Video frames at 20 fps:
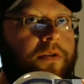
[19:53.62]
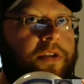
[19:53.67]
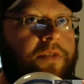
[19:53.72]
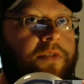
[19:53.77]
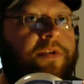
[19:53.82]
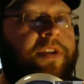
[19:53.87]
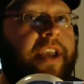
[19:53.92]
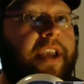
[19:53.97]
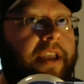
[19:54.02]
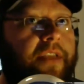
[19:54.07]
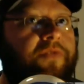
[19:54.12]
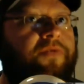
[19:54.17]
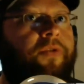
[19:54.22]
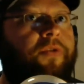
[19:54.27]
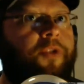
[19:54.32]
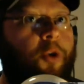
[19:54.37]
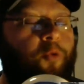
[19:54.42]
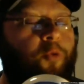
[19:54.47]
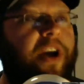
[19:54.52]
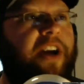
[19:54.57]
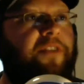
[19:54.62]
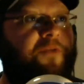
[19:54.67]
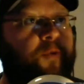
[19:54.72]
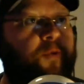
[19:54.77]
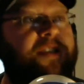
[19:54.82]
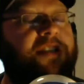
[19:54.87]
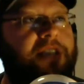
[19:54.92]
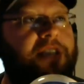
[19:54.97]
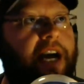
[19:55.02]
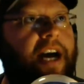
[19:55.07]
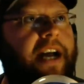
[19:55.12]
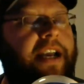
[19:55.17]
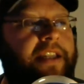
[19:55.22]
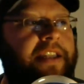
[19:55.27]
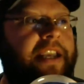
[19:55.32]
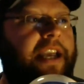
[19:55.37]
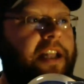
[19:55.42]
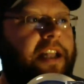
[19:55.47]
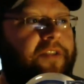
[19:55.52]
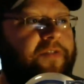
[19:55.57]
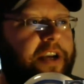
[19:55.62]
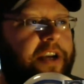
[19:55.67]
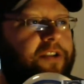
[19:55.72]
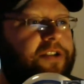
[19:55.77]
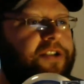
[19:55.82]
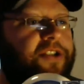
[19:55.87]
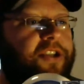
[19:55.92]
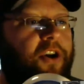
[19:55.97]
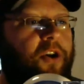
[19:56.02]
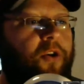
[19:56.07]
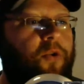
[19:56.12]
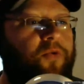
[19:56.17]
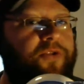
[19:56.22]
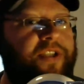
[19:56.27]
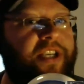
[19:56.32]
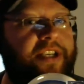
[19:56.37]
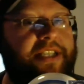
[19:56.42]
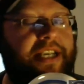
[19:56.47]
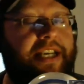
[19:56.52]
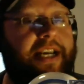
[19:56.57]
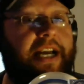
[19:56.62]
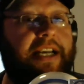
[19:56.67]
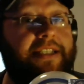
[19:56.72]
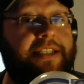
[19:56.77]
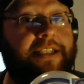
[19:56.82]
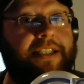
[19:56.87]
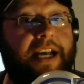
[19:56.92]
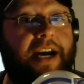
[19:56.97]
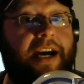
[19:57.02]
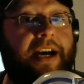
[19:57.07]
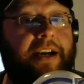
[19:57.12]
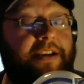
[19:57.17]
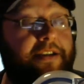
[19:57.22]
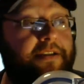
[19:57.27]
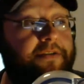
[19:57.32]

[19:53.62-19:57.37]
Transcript: The ref was not in the elevator, so since it got stuck,